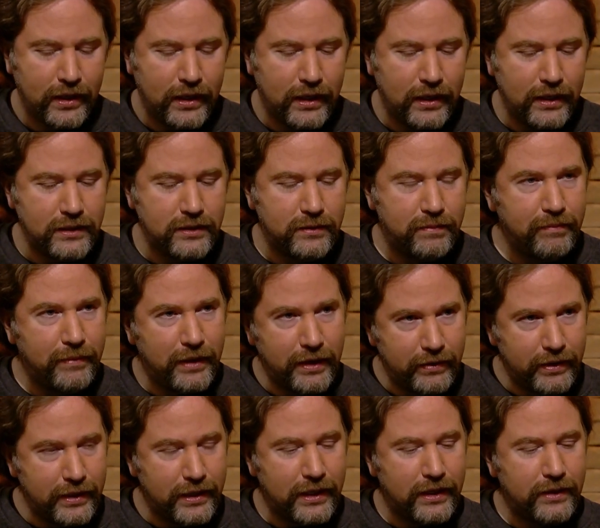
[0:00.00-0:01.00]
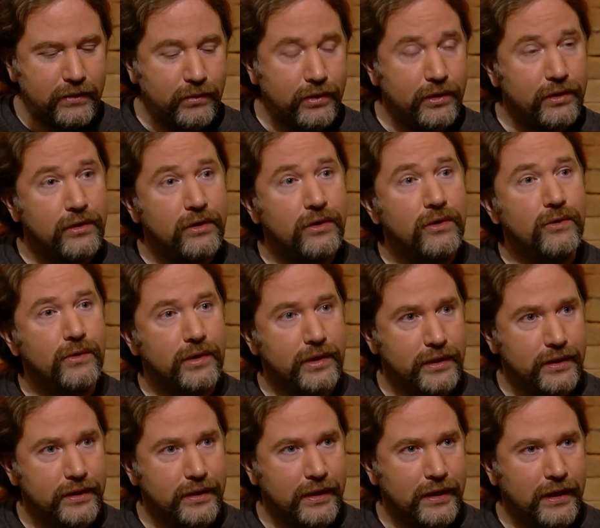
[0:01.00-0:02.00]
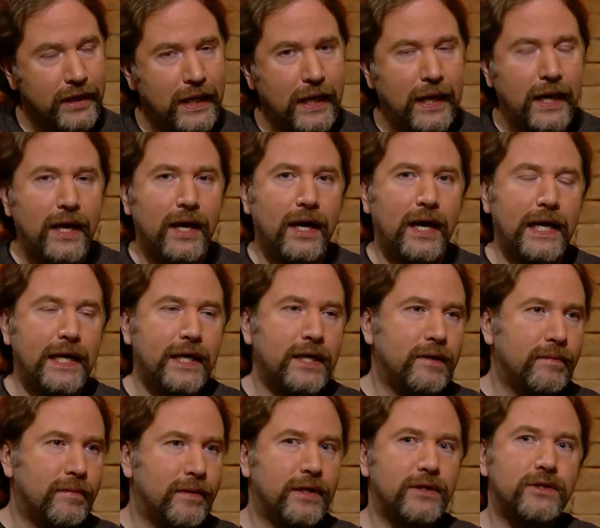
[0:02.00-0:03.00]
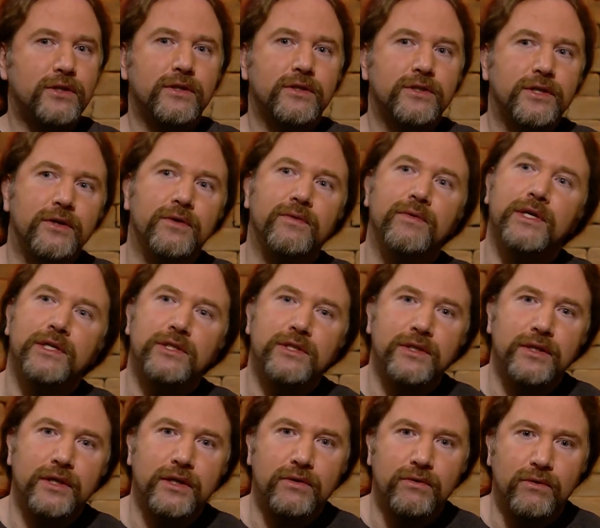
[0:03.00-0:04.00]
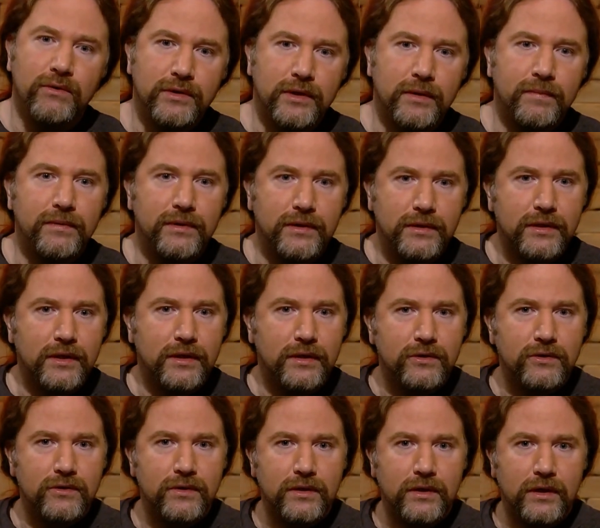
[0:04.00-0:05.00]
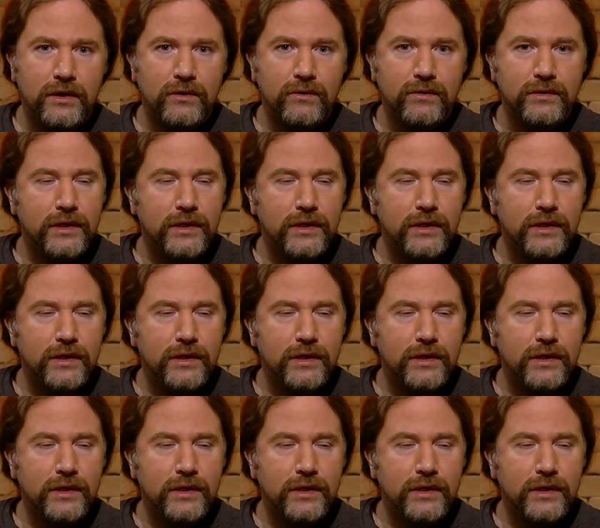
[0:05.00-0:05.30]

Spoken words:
Let's marry that with unity. I can imagine a generation that grows up in this country that knows